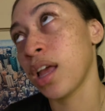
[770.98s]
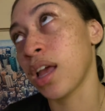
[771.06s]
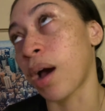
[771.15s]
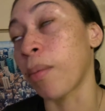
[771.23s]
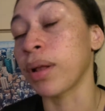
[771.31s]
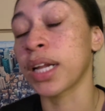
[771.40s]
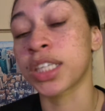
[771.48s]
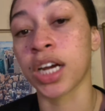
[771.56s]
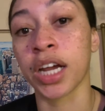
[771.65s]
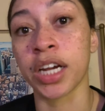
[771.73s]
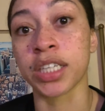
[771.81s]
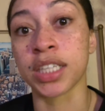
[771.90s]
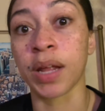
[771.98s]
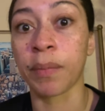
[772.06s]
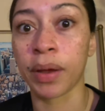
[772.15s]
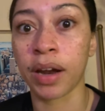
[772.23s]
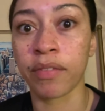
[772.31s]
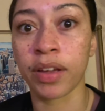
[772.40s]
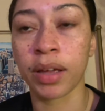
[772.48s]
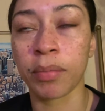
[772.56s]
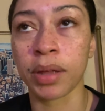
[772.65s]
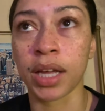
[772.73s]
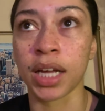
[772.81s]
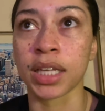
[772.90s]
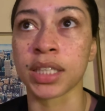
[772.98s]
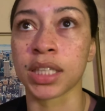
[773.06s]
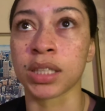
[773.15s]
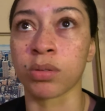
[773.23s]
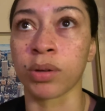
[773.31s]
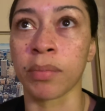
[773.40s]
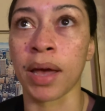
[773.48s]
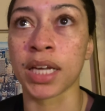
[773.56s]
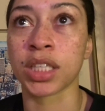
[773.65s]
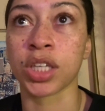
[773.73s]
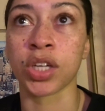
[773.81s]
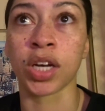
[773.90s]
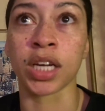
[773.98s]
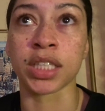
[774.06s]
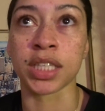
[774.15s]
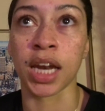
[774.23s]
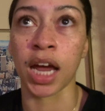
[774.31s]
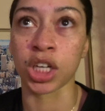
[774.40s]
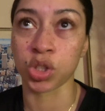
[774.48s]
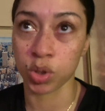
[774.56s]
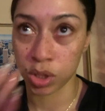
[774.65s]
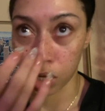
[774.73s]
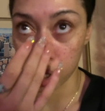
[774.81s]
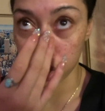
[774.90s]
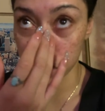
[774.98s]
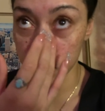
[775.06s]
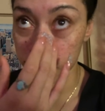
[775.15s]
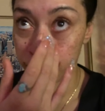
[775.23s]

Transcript: I'm gonna let y'all hear a snippet of it because it's remastered and it's an actual song.